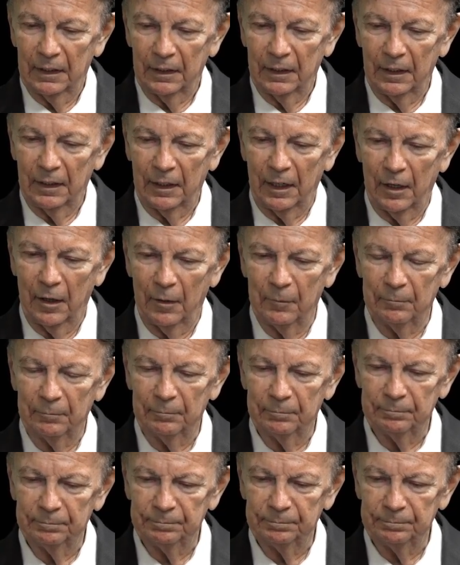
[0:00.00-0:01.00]
Um,
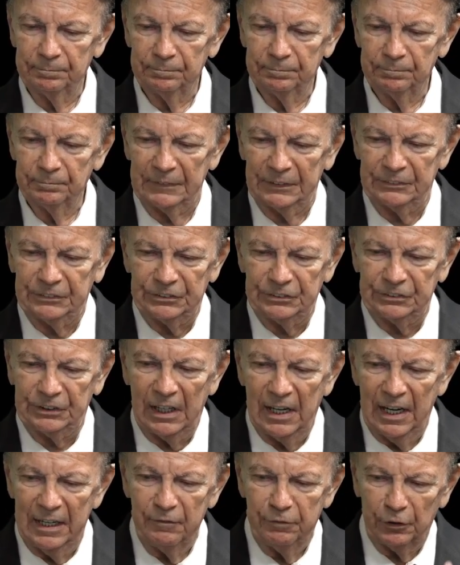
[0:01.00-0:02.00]
it's
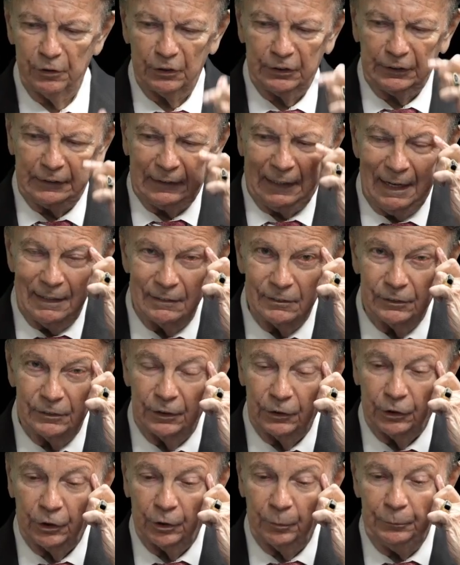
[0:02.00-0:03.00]
designed for
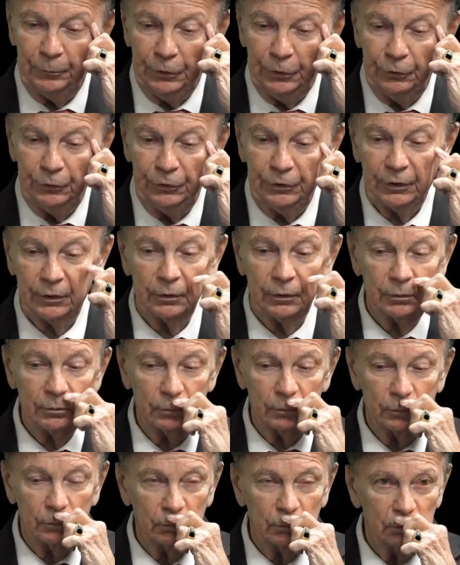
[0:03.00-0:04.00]
constant communion
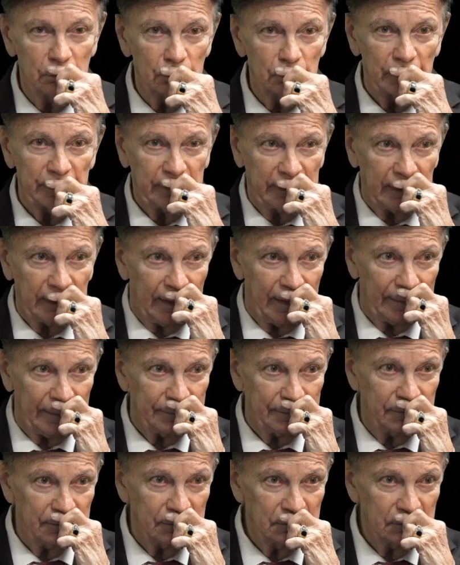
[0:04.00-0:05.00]
with God.
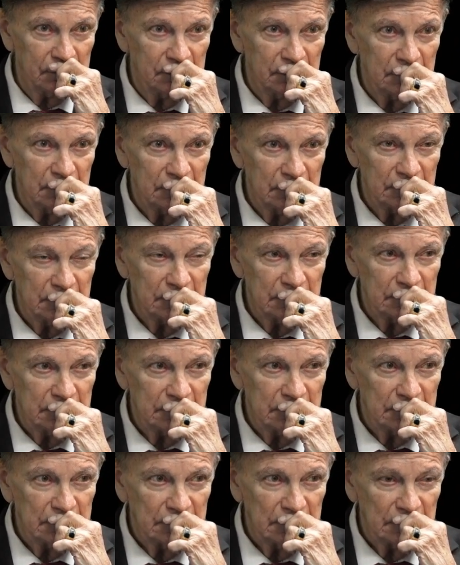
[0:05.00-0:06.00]

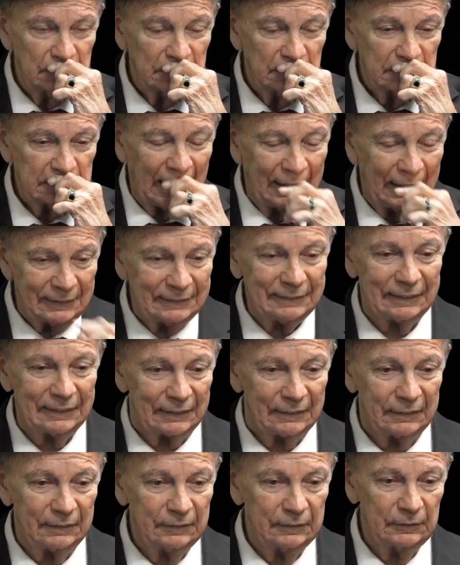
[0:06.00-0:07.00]
Constant.
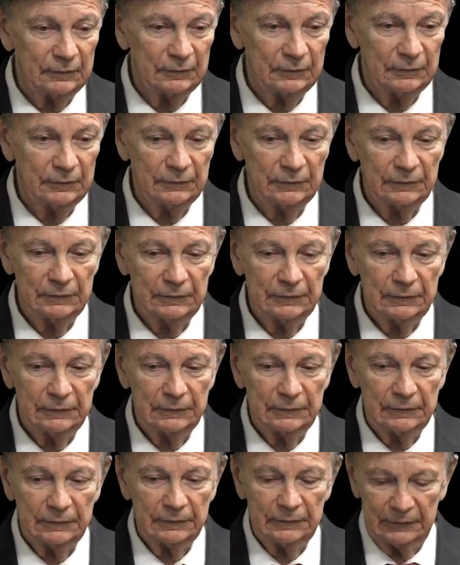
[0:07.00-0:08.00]

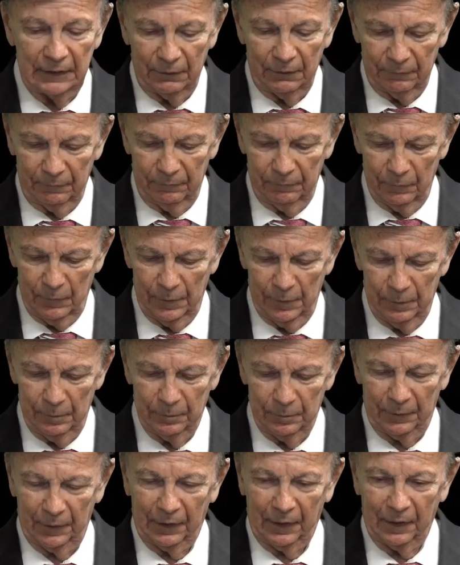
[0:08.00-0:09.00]
Now,
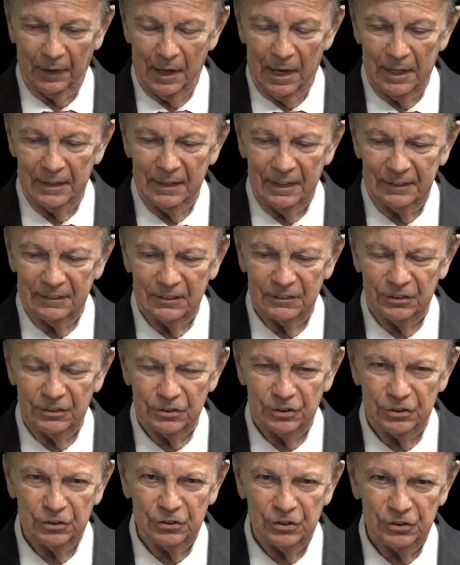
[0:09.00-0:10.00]
I'd like to
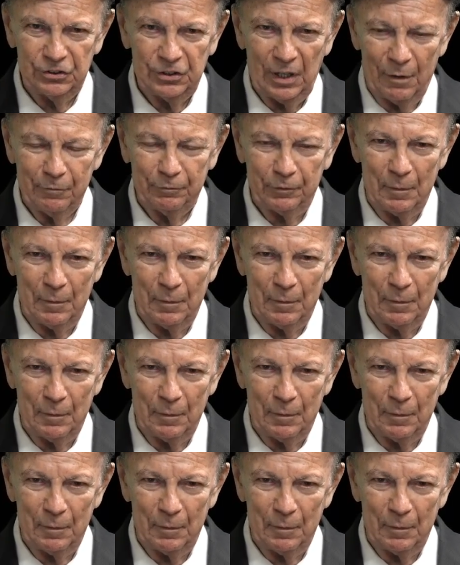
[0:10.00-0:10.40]
just stop for a